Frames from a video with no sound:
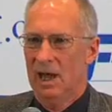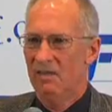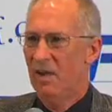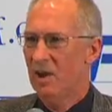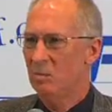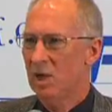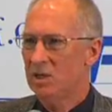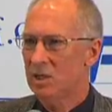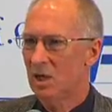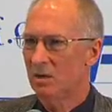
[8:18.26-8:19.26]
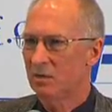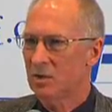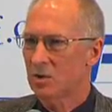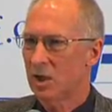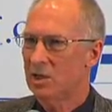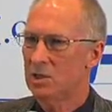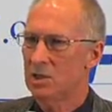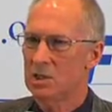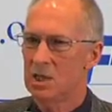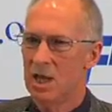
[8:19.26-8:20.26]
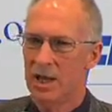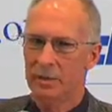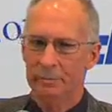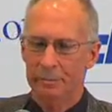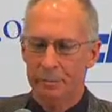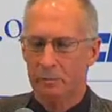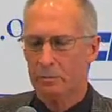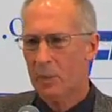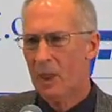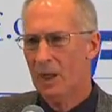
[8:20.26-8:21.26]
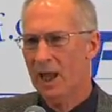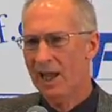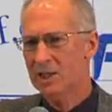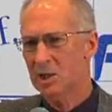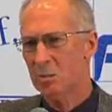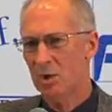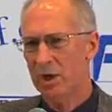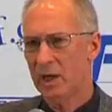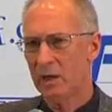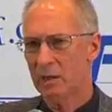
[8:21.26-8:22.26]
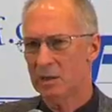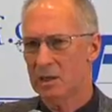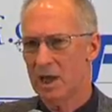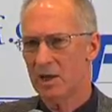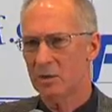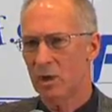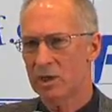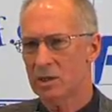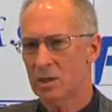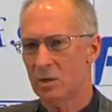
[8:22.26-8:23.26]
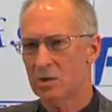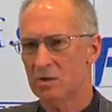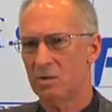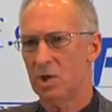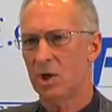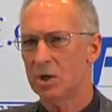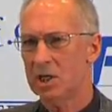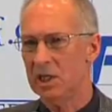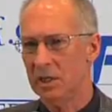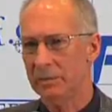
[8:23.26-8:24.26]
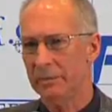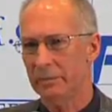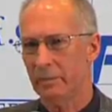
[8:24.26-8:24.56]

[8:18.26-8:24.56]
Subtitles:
I found myself, strange to say, last spring on the southwest coast of Turkey.